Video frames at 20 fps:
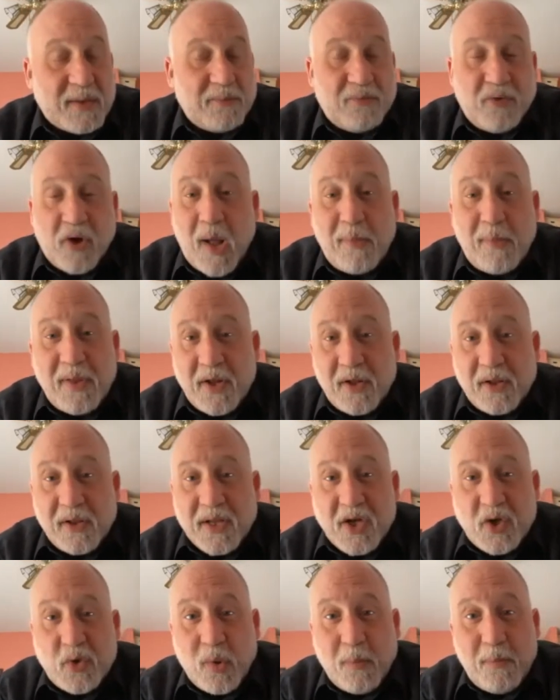and probably it'll
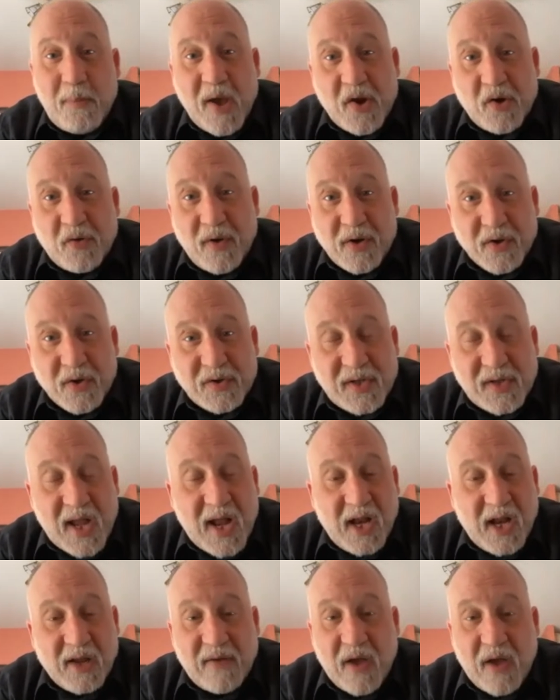lead to a better
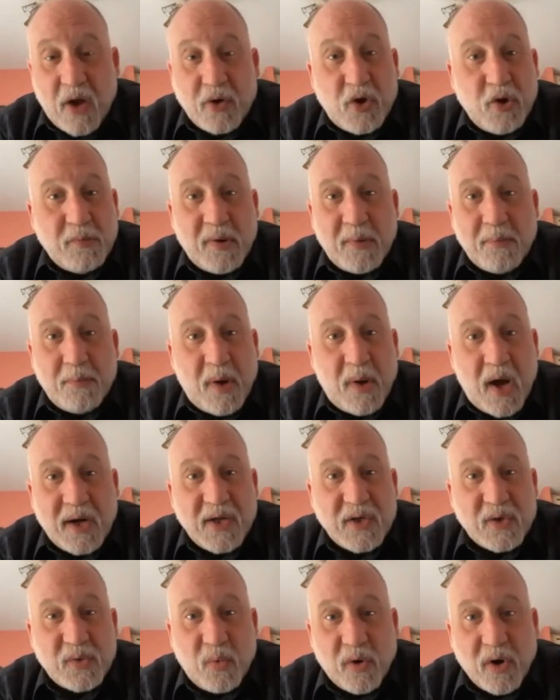understanding of how human
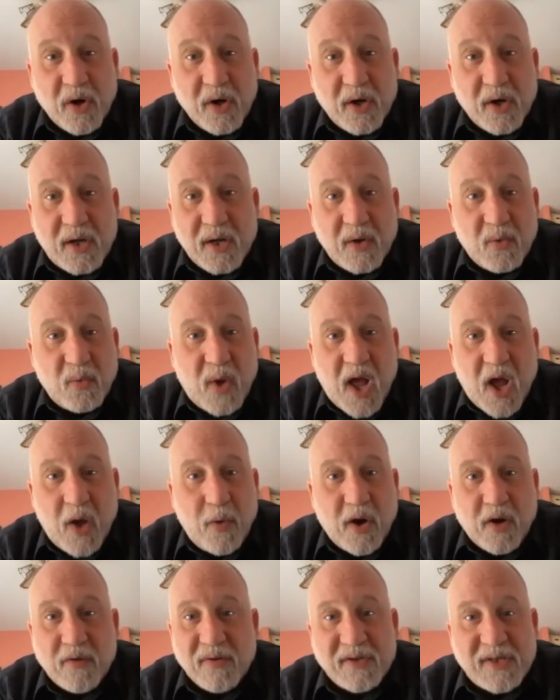bodies work and
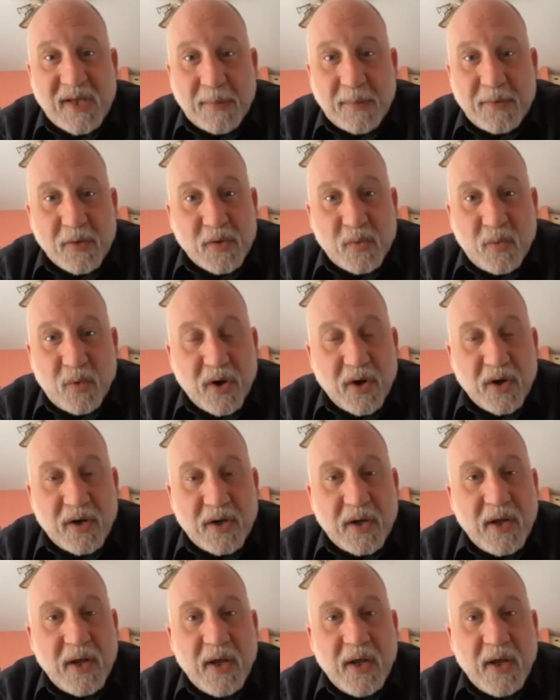how our receptors work.